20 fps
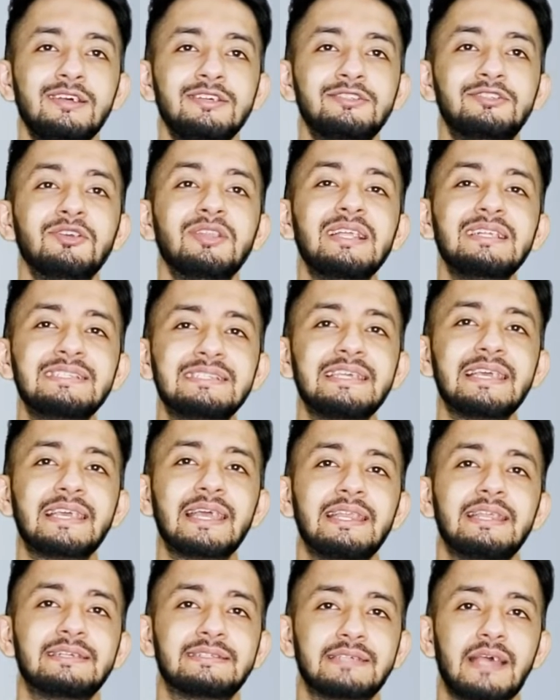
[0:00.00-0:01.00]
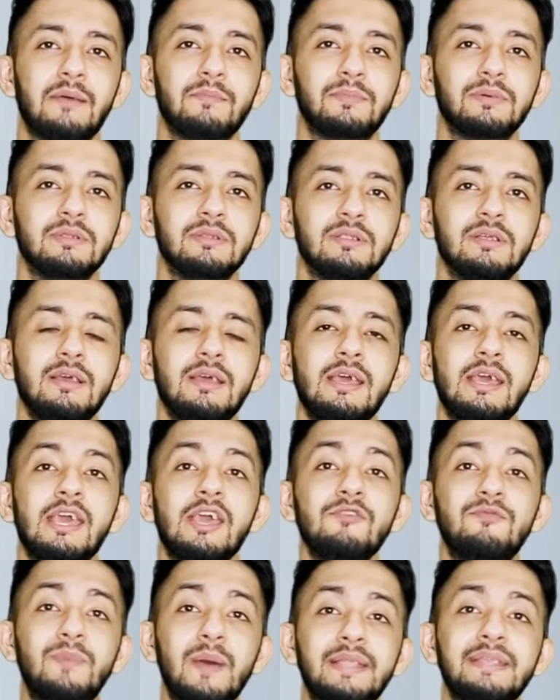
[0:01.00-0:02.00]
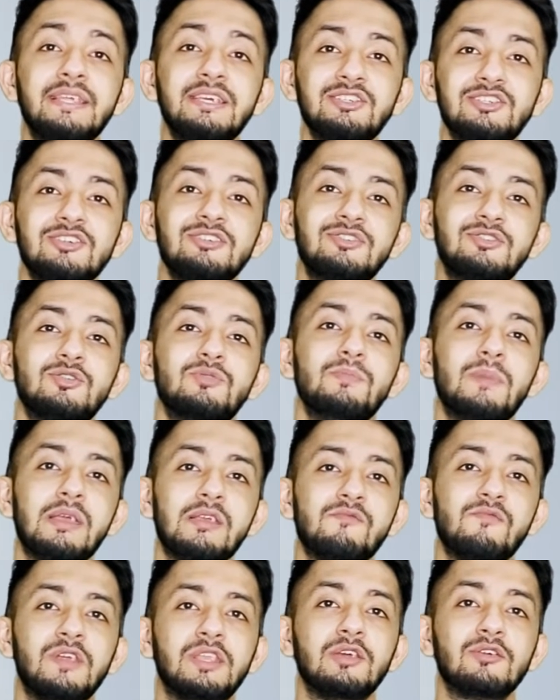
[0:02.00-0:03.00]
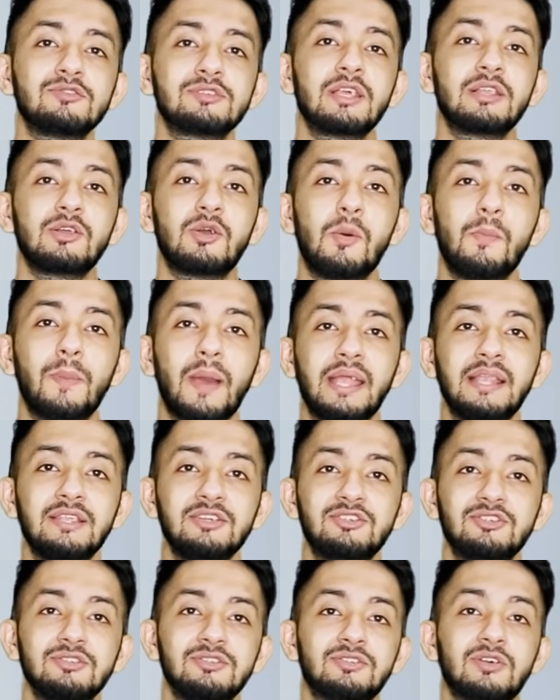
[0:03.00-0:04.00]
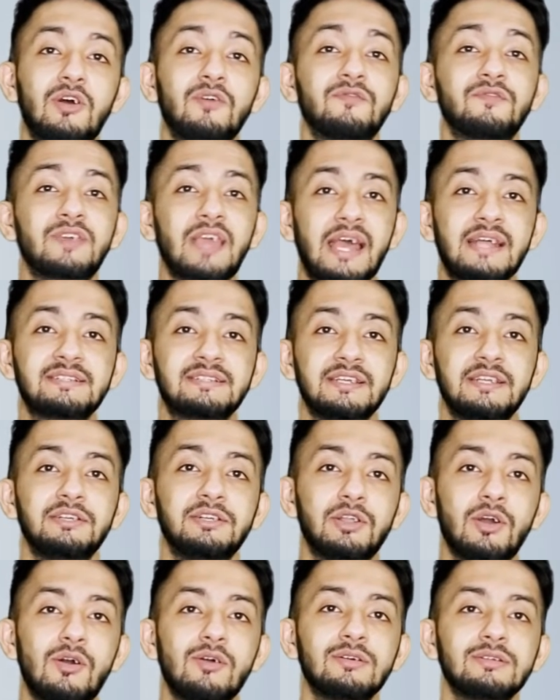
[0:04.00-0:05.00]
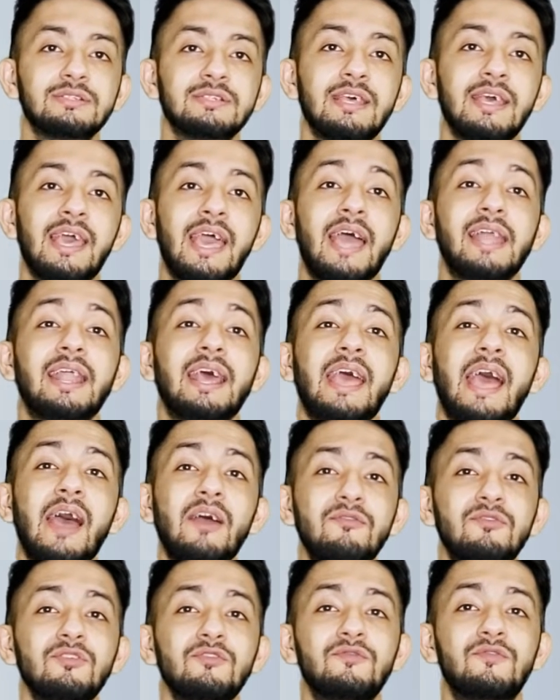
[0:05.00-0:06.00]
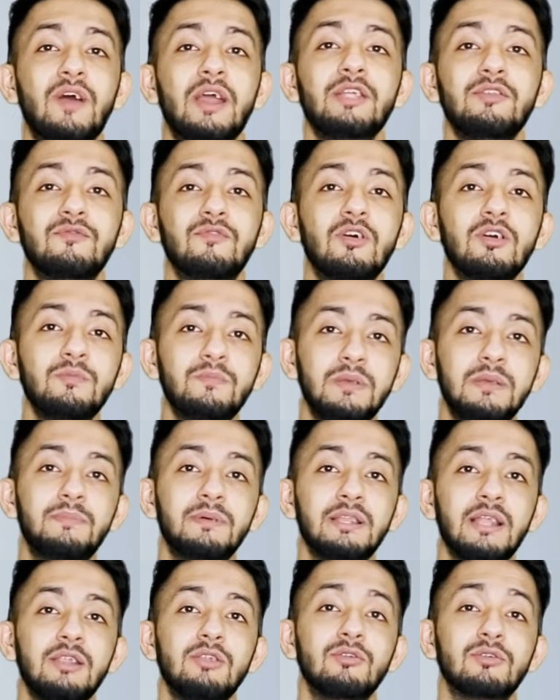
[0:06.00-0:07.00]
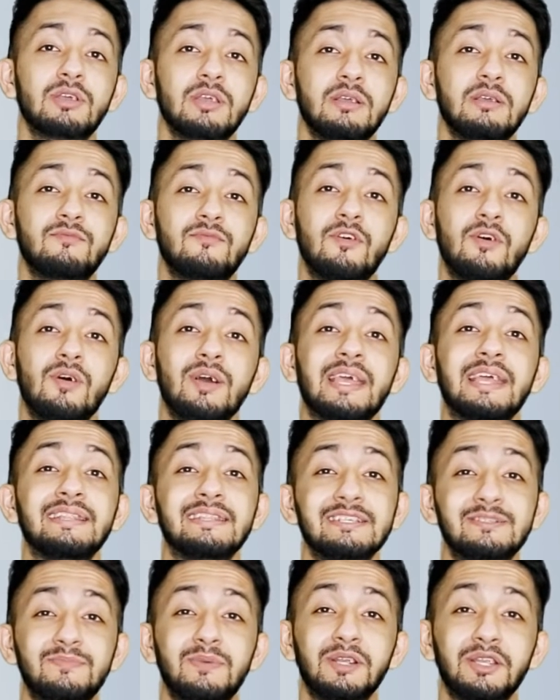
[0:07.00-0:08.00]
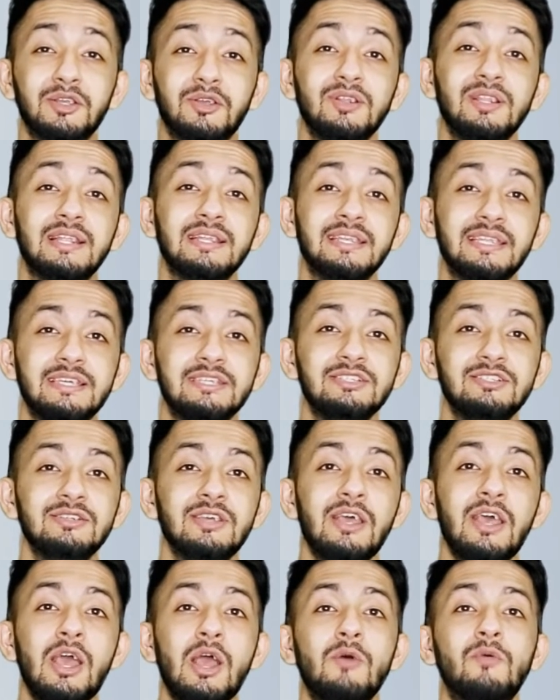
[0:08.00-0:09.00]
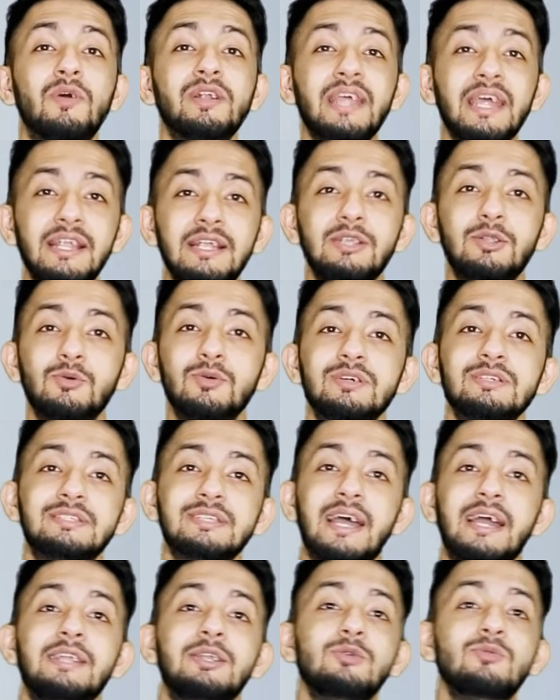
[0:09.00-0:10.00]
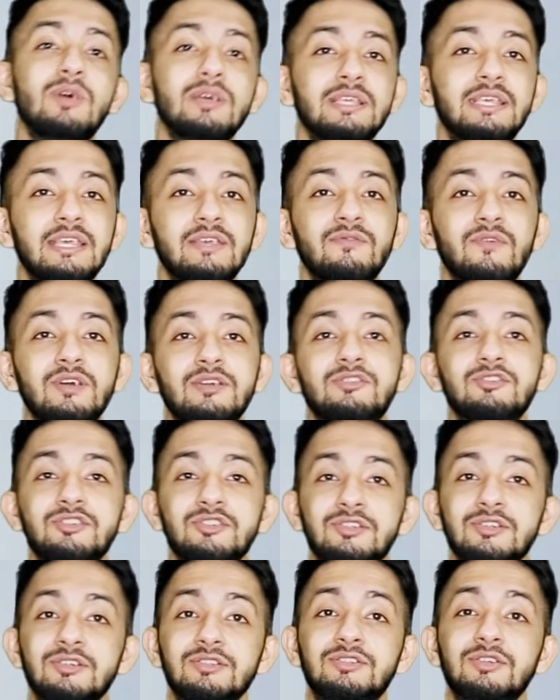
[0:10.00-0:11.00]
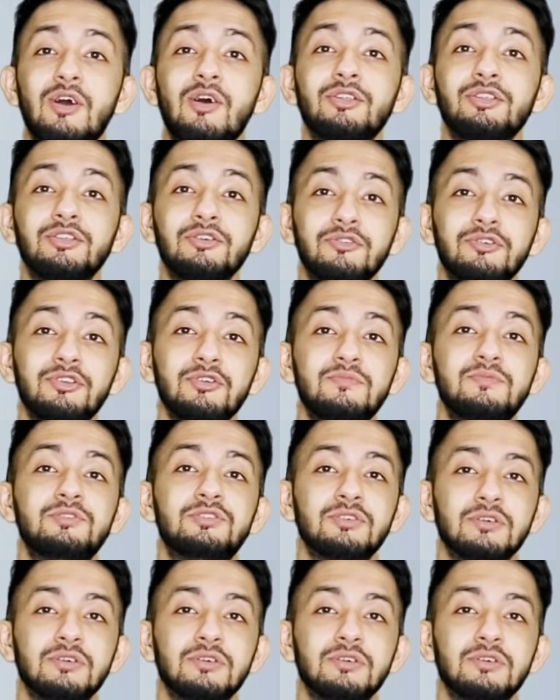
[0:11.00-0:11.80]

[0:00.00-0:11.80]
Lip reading: So let's take an example. If my niche is to make videos and compilations of cats and dogs, and I have to find what people are looking for in this particular niche, what I'll do is I'll do a keyword research on YouTube